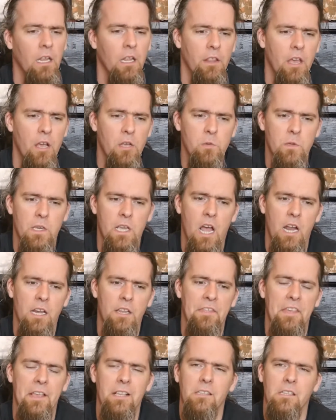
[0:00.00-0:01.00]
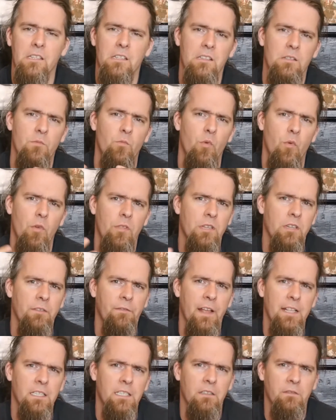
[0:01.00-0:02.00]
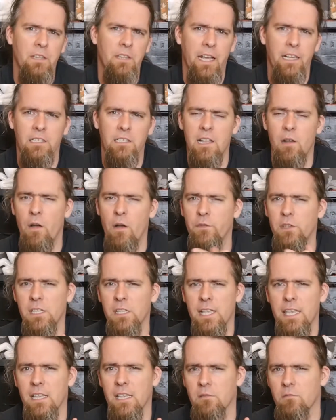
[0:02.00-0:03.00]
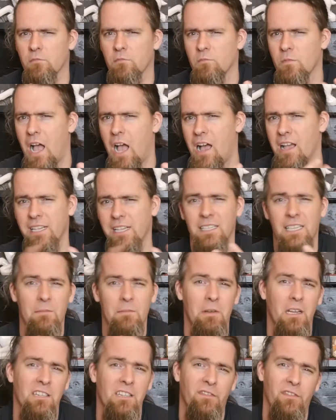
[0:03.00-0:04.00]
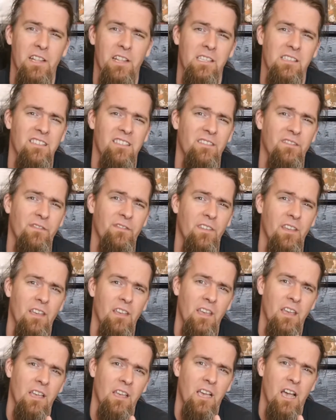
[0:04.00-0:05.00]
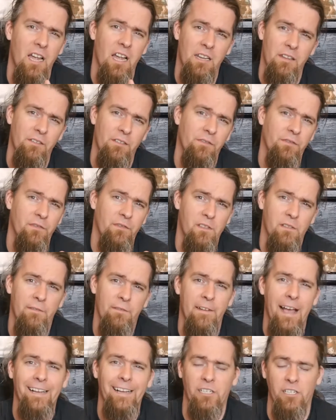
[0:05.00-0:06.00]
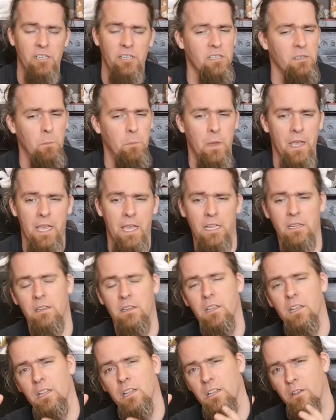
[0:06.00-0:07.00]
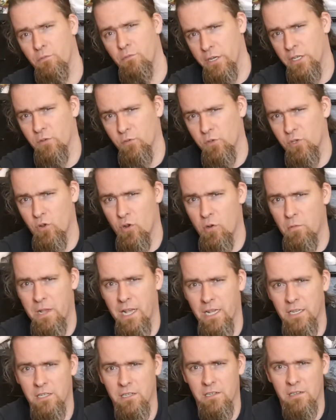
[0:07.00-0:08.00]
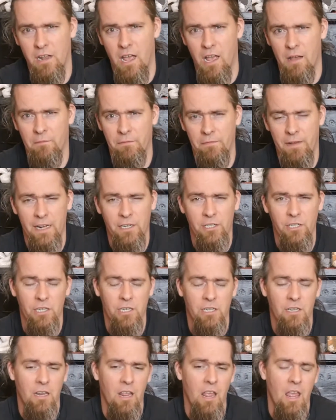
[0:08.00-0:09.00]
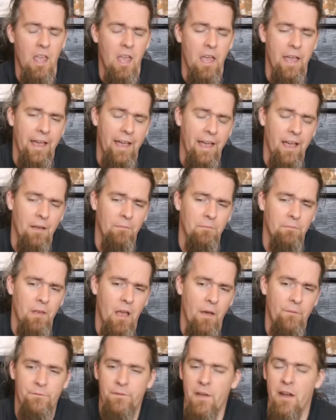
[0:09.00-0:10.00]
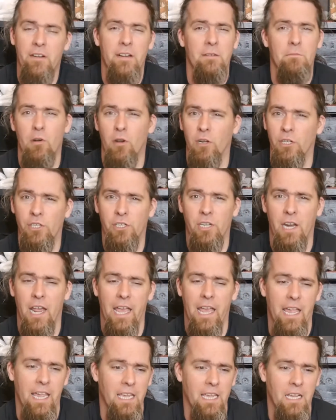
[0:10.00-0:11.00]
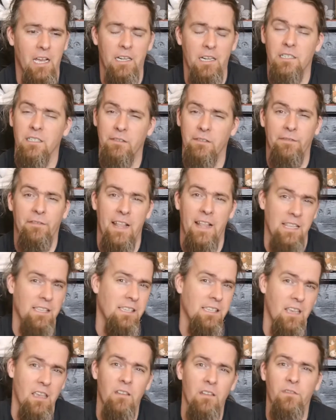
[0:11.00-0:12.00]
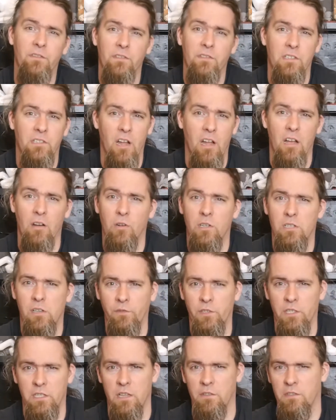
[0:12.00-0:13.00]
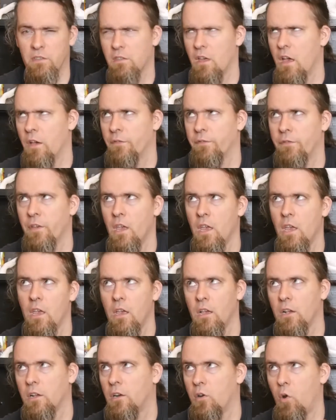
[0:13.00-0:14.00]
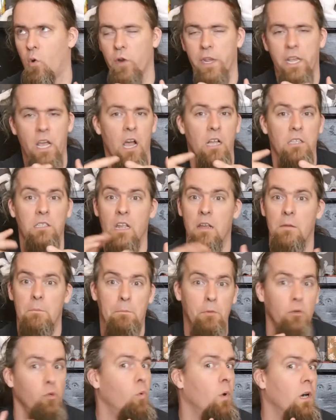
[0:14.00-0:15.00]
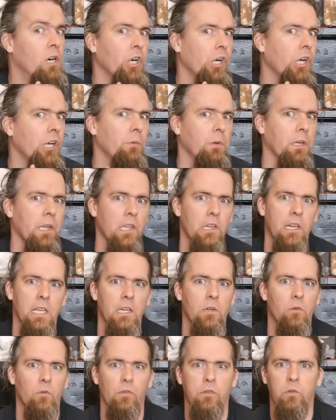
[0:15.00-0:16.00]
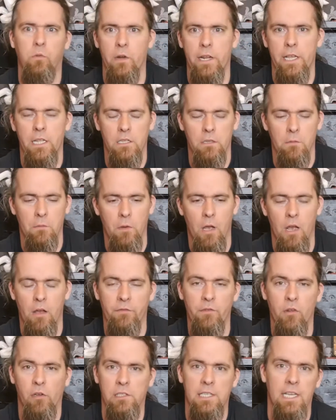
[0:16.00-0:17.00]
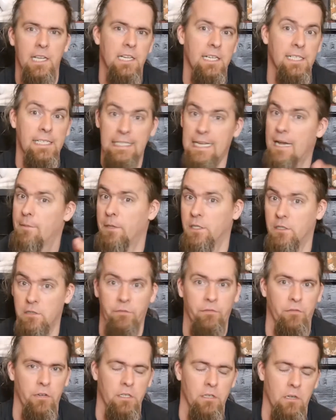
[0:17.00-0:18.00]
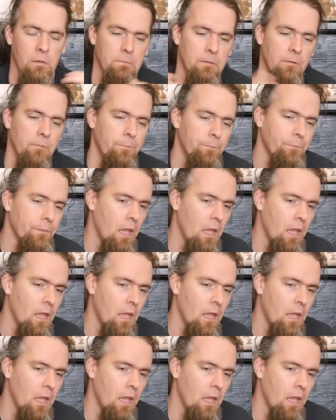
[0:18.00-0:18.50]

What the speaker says: Those are the kind of things that the defensive decks. Now, obviously, I see my defensive kind of factions being the original Stormcast faction, are very much a kind of defensive style, because obviously of glory cards like Bulwark, where you need all three to have not taken any damage, for example.